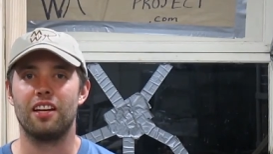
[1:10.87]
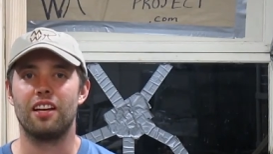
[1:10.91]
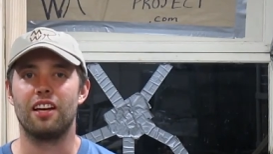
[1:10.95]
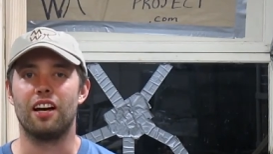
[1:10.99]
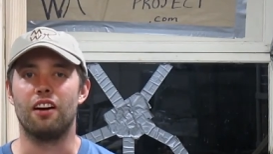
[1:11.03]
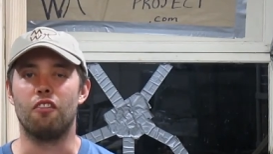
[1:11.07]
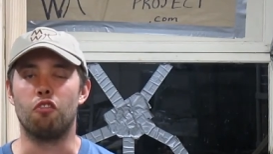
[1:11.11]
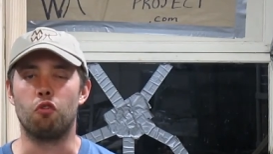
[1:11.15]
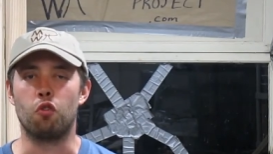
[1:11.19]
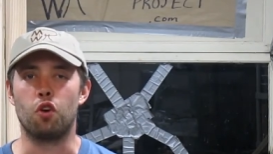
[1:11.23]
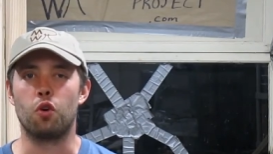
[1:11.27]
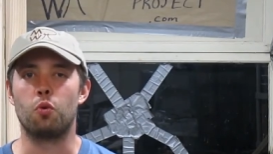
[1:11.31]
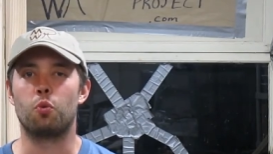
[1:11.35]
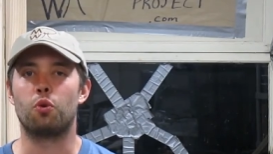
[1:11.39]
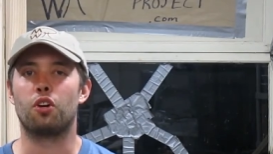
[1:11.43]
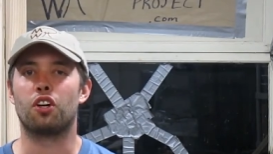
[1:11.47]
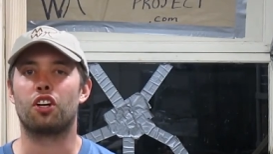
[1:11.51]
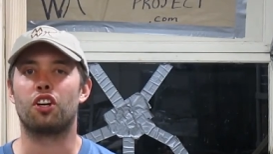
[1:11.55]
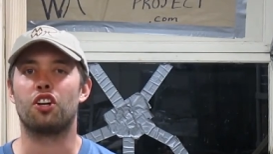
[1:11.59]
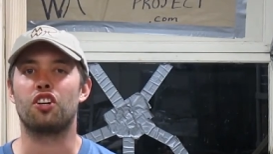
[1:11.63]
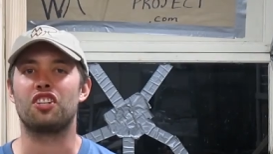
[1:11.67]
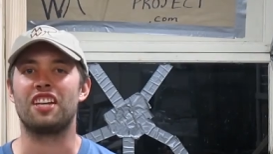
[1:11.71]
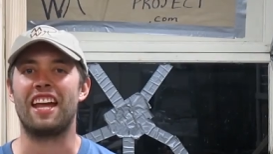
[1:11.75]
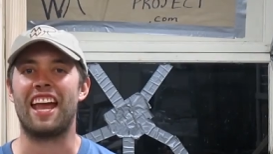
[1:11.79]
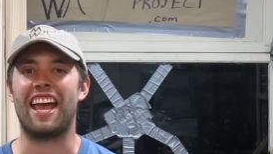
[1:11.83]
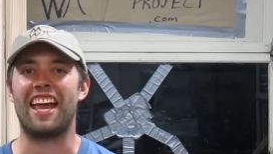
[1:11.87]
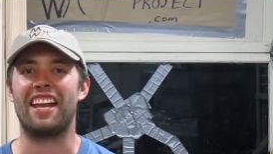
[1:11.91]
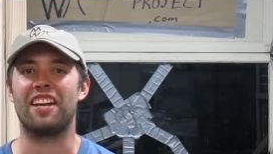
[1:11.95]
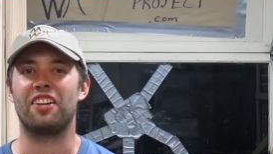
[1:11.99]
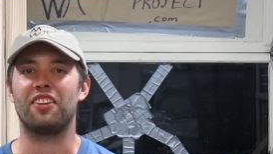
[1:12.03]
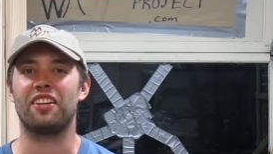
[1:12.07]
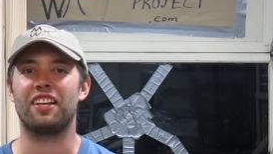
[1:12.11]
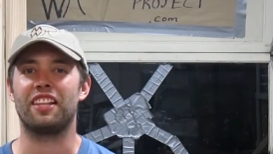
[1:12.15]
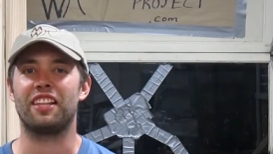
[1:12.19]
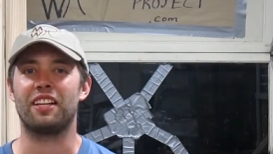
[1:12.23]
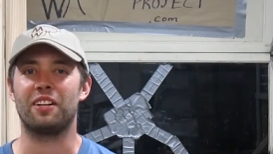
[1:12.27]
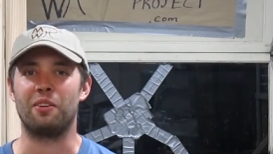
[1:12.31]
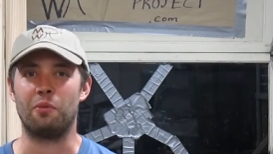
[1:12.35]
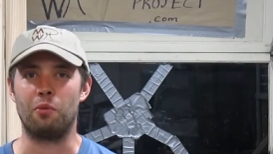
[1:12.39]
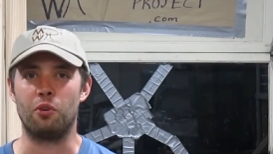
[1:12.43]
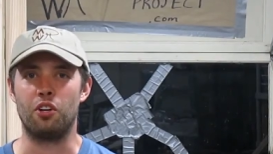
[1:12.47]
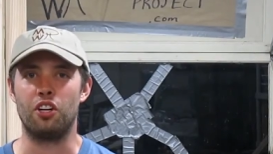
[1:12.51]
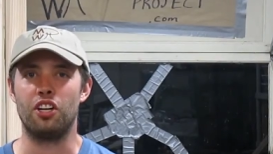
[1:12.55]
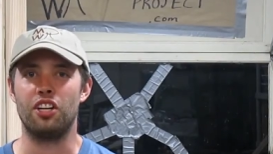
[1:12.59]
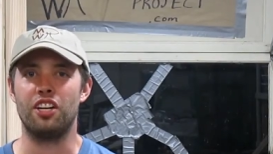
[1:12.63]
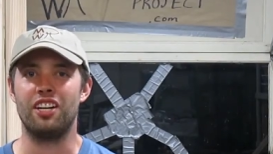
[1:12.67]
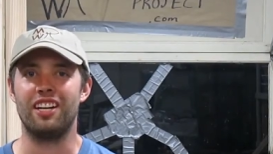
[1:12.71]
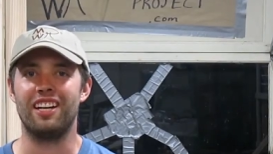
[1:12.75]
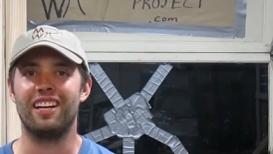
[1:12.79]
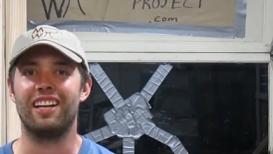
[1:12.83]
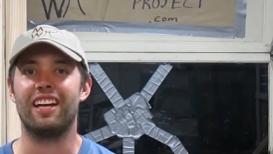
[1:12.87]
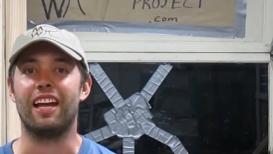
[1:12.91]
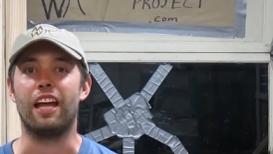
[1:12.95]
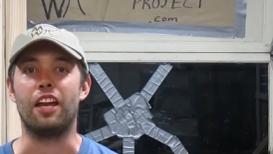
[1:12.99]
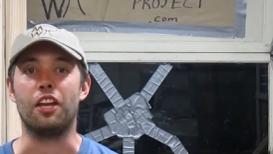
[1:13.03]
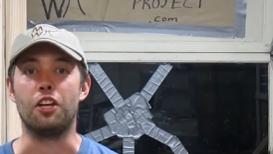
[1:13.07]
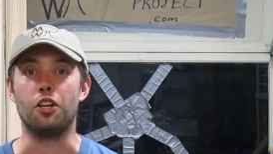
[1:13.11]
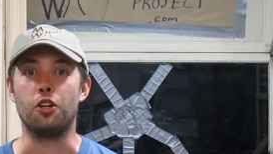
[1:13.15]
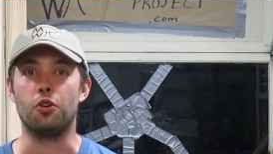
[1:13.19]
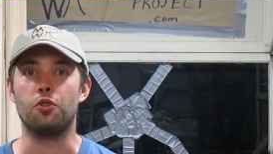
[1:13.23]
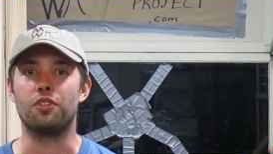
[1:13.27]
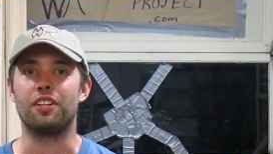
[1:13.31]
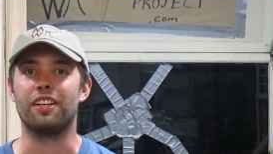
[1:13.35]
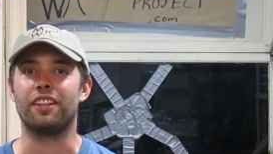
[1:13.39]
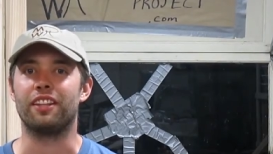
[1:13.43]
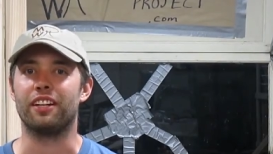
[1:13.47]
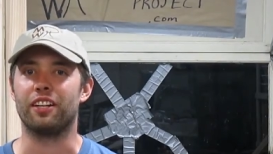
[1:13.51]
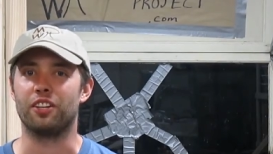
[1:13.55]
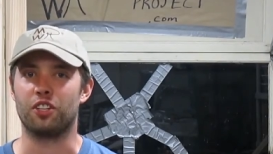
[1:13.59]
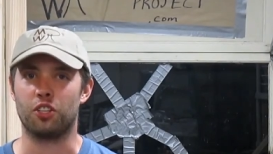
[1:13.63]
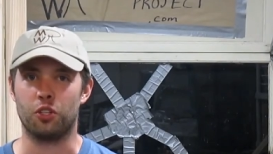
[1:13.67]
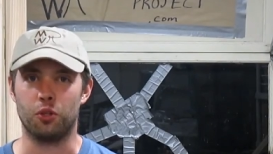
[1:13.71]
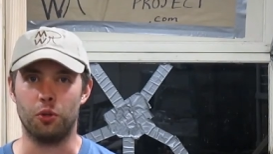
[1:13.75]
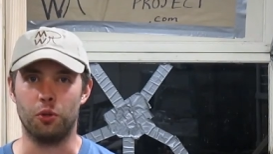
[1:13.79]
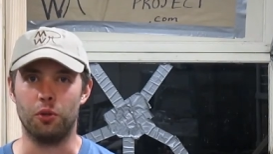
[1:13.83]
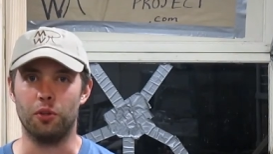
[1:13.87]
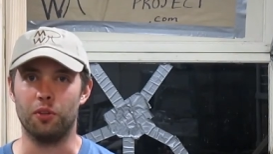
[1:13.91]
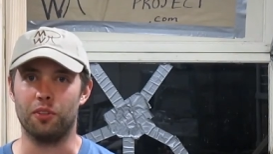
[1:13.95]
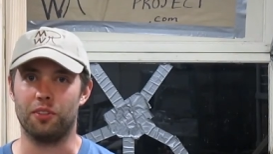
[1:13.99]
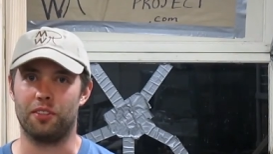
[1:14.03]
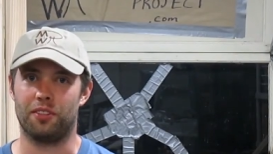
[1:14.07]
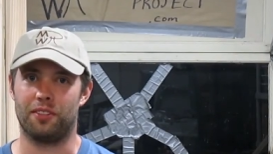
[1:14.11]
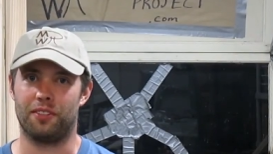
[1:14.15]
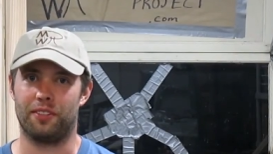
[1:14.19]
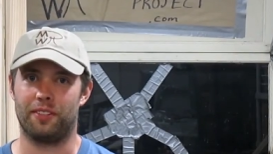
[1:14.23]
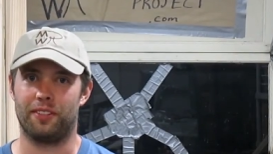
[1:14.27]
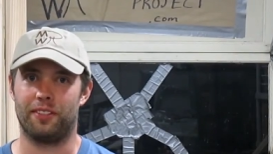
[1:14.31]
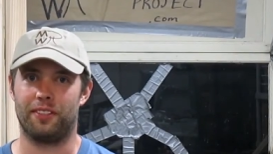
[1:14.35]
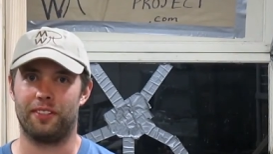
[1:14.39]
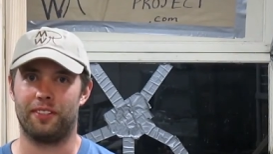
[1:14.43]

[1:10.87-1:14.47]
of woodworkers handling their wood and using their tools.